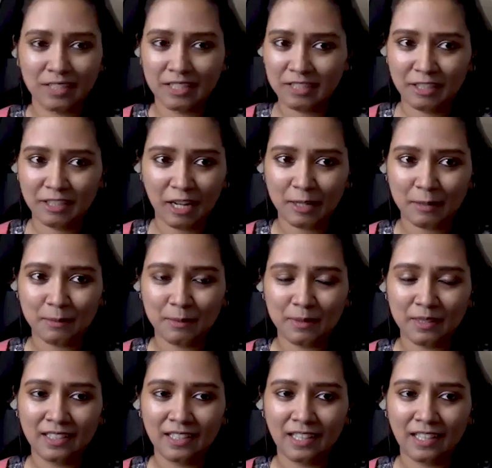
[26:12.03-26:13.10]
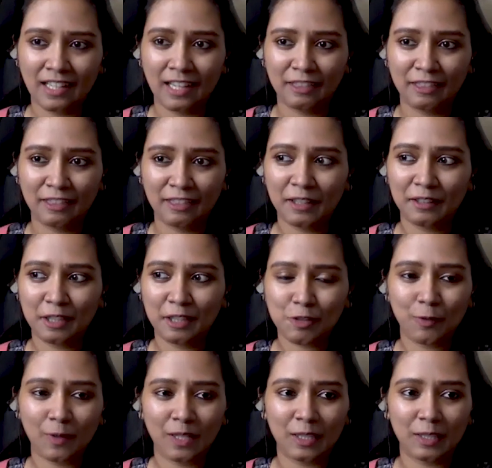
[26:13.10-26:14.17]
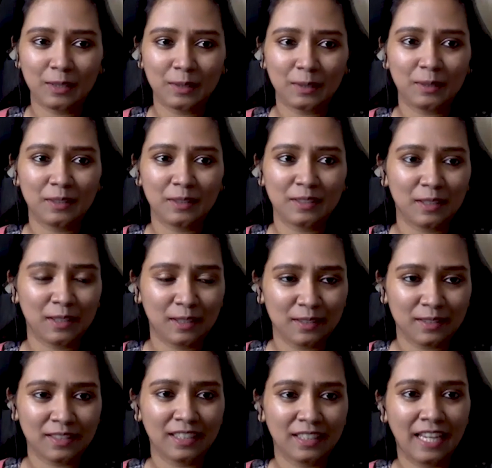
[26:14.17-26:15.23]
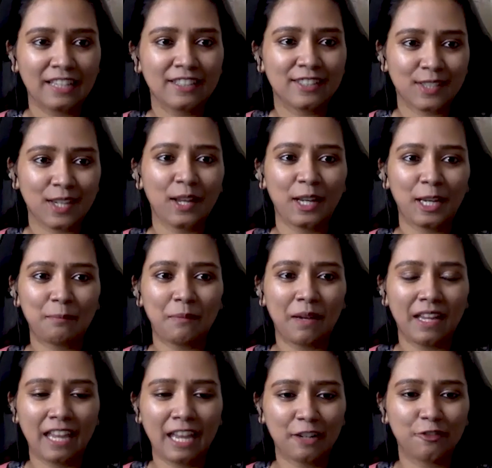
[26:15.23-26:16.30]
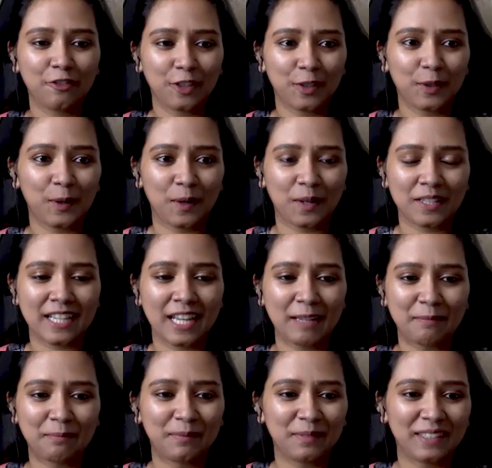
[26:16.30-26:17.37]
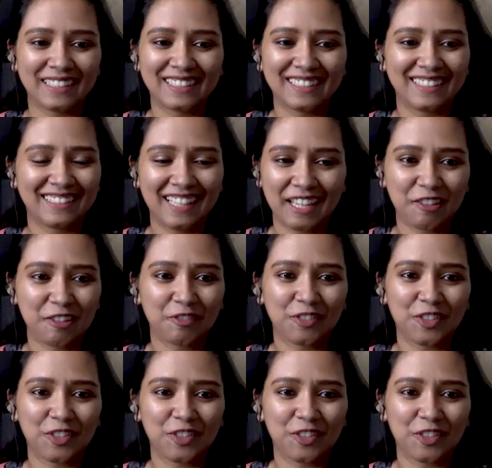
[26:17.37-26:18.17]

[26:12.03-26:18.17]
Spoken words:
incredible. And I think this will get stuck in my head for a long time. Thank you for